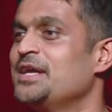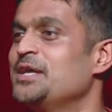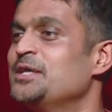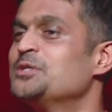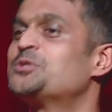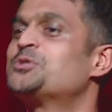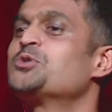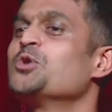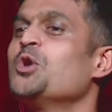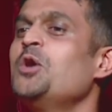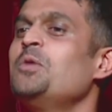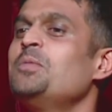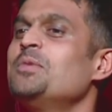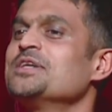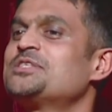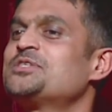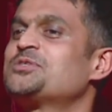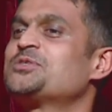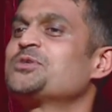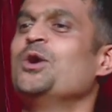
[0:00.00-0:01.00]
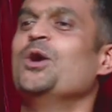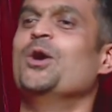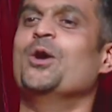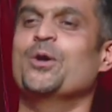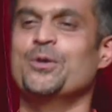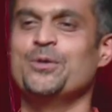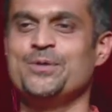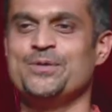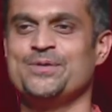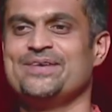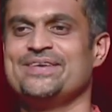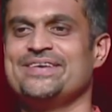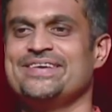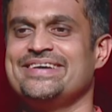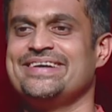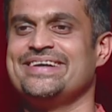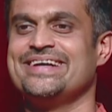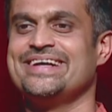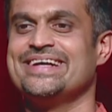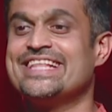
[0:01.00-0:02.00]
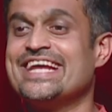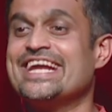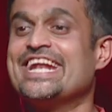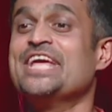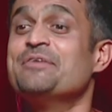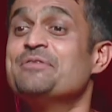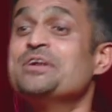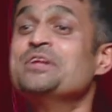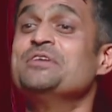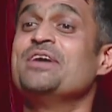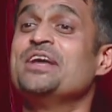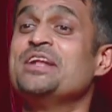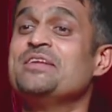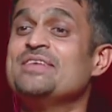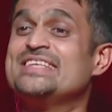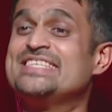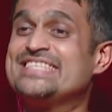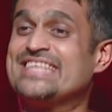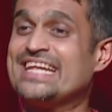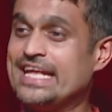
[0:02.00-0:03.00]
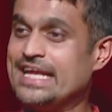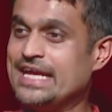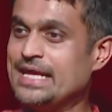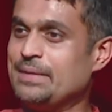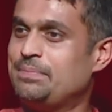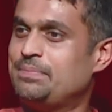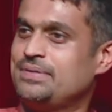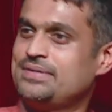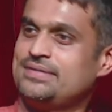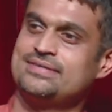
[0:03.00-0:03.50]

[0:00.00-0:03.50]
So much so that even when we sleep,